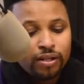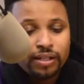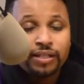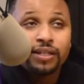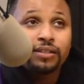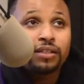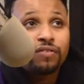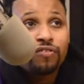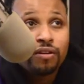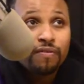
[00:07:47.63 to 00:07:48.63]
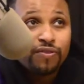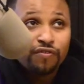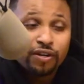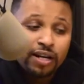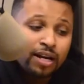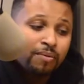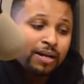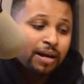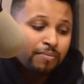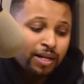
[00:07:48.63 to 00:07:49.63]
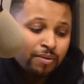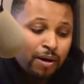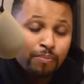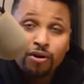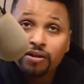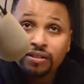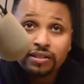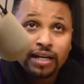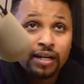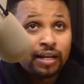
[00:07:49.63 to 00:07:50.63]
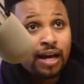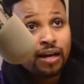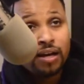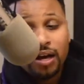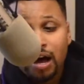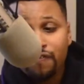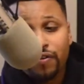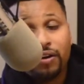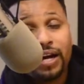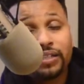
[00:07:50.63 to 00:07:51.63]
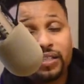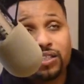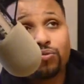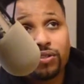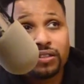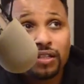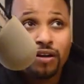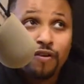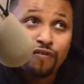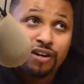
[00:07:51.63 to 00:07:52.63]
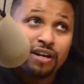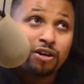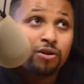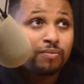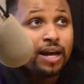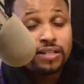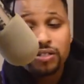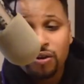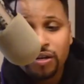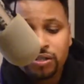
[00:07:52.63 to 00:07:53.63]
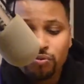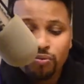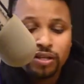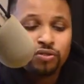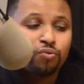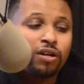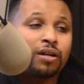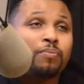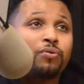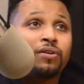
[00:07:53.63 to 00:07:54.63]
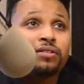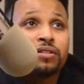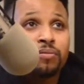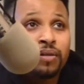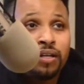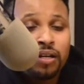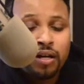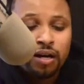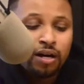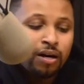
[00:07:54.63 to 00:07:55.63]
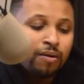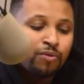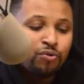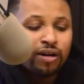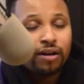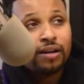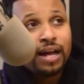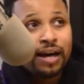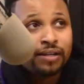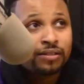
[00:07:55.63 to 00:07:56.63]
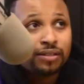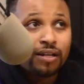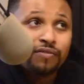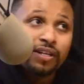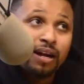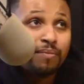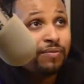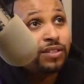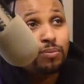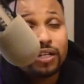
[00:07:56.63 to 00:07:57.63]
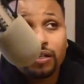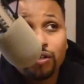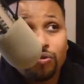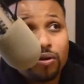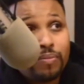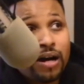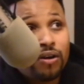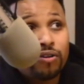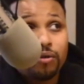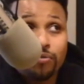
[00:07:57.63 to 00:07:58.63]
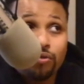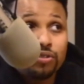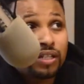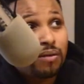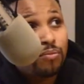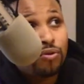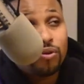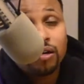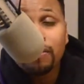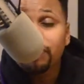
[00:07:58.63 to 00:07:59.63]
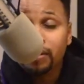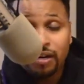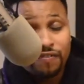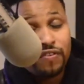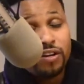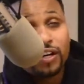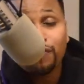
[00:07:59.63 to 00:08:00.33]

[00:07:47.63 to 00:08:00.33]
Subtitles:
did this for them. Like me and my partner Santa, like I felt like this was for them. Like, so it's real important to me. You hear a lot of the stuff that I'm even speaking to you about on the music and more, and I feel like